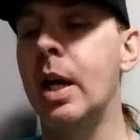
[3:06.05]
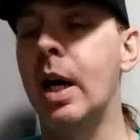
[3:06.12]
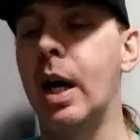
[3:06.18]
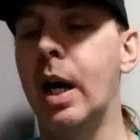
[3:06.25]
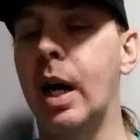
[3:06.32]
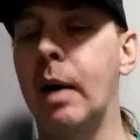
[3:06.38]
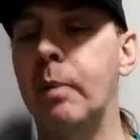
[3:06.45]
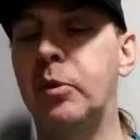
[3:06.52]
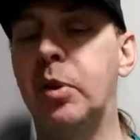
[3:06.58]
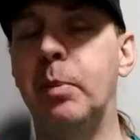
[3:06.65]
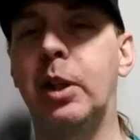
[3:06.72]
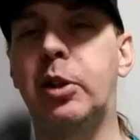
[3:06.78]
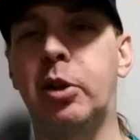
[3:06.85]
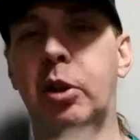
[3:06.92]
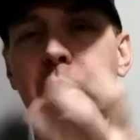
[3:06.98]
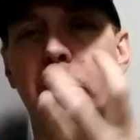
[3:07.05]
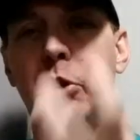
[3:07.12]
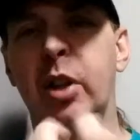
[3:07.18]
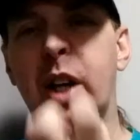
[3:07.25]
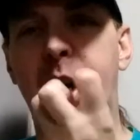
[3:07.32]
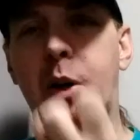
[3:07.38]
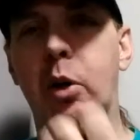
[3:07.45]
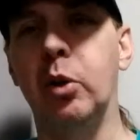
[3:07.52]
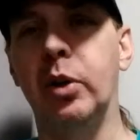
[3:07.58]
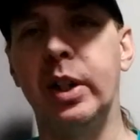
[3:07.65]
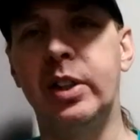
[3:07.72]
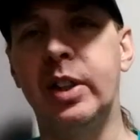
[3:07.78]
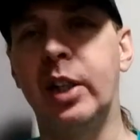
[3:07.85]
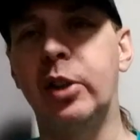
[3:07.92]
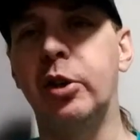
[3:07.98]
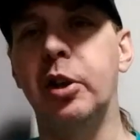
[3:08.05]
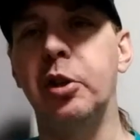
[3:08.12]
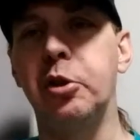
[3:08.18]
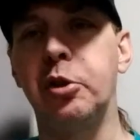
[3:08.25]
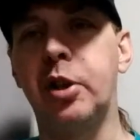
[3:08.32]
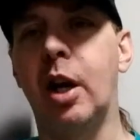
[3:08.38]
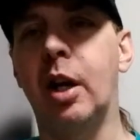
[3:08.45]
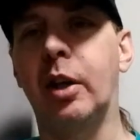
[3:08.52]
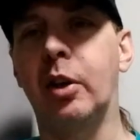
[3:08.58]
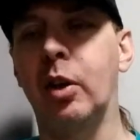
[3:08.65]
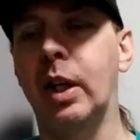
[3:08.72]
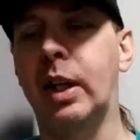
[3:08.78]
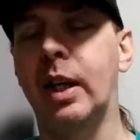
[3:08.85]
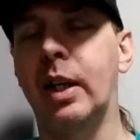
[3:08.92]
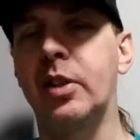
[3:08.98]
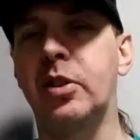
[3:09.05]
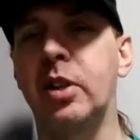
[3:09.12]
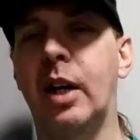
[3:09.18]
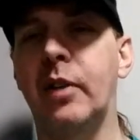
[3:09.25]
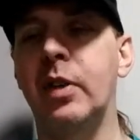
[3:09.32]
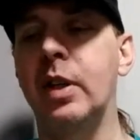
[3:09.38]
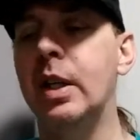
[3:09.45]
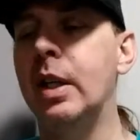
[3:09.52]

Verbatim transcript: um, to make sure that you're not holding tension in your tongue and all that kind of stuff.